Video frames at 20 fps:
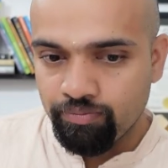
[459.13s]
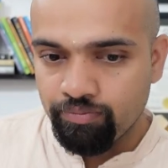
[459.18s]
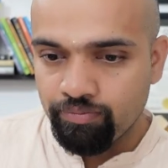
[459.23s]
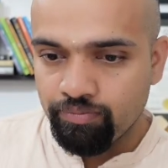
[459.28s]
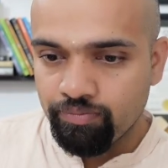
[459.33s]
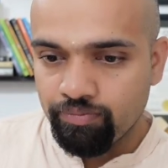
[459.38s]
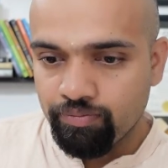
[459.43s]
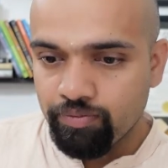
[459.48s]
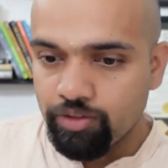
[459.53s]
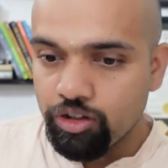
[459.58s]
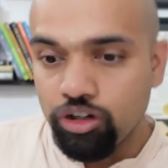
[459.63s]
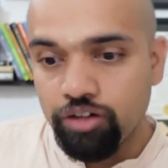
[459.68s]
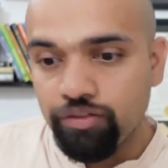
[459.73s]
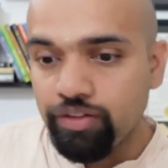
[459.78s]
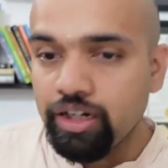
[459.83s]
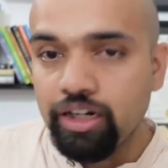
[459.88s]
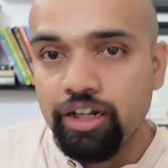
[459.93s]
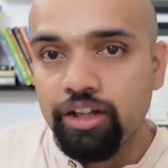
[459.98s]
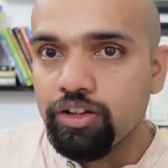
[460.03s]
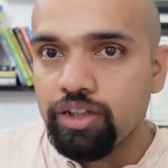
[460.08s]
All of you
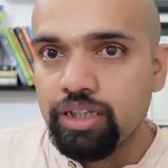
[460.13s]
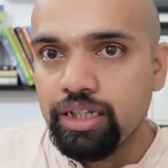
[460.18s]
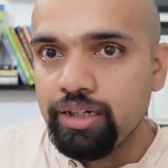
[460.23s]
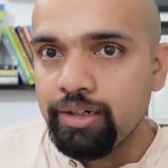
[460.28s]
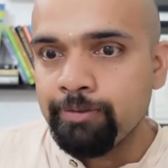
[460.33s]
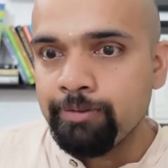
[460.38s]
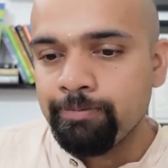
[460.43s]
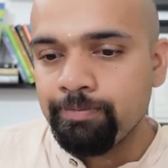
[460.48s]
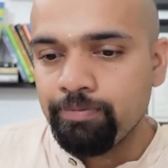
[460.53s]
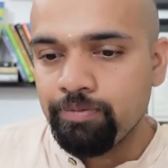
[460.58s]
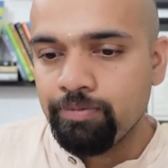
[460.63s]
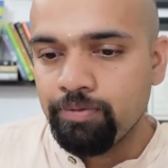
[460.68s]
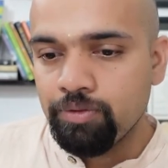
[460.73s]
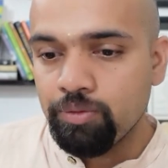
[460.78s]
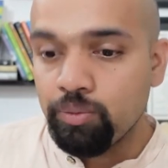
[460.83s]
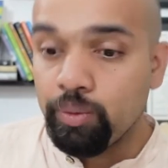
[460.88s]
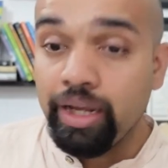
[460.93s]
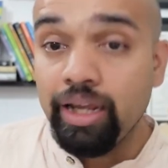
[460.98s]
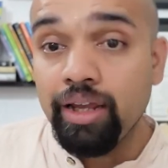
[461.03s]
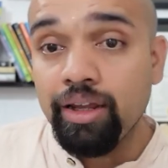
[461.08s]
clear on that? Why
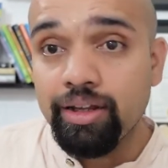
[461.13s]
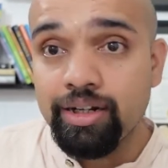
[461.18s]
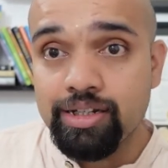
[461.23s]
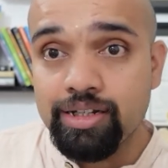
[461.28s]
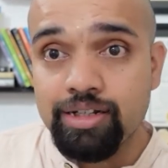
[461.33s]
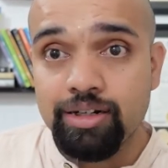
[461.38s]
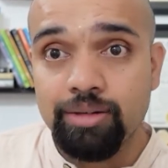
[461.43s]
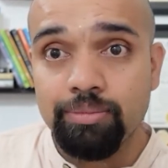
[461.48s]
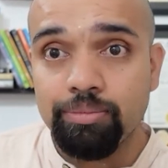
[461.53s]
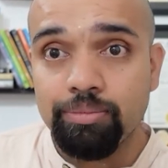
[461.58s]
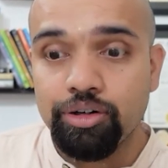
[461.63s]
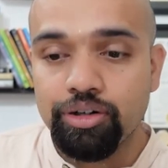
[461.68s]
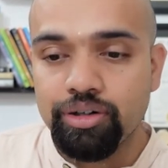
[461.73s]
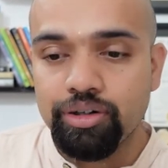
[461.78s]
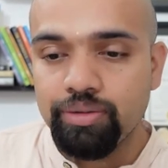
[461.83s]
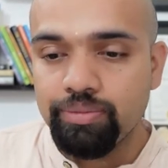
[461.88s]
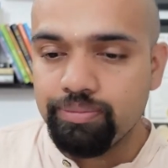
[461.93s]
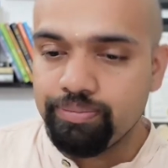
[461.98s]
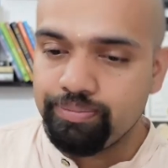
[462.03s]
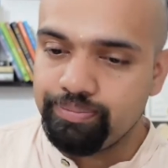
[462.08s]
it is important?
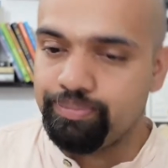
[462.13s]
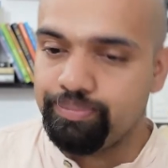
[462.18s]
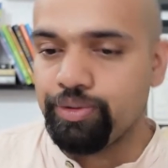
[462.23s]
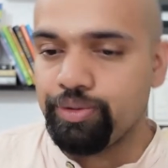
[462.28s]
Okay.